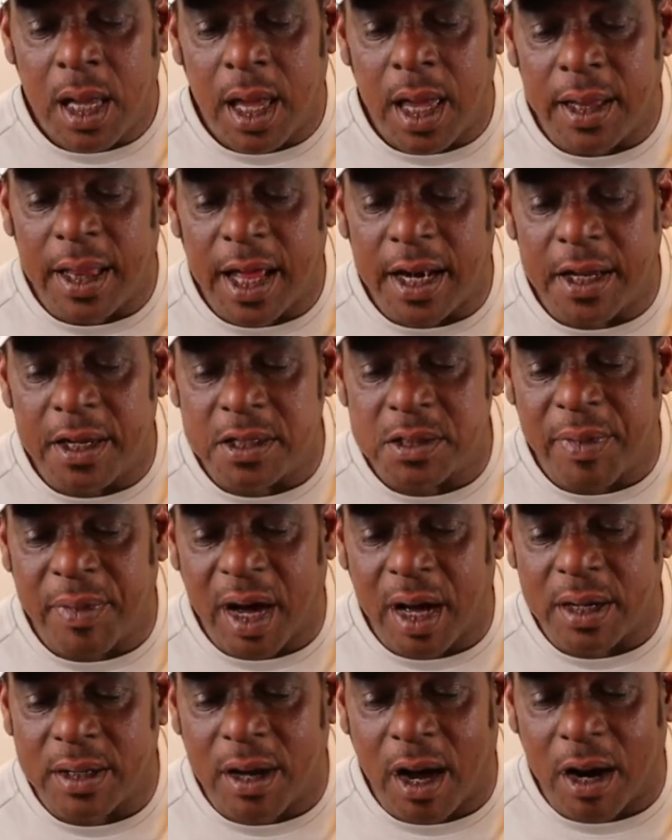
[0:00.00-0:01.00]
and that is
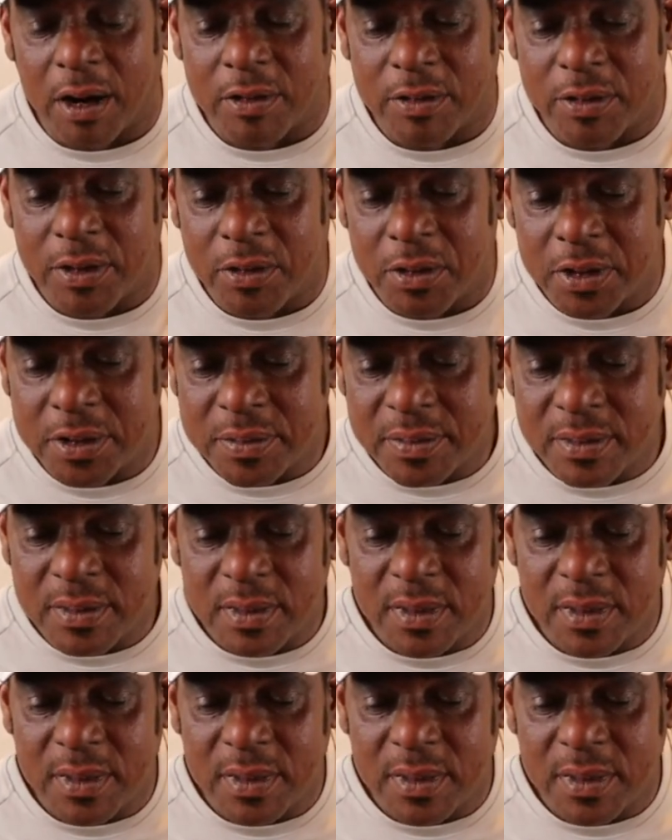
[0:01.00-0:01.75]
my inaugural.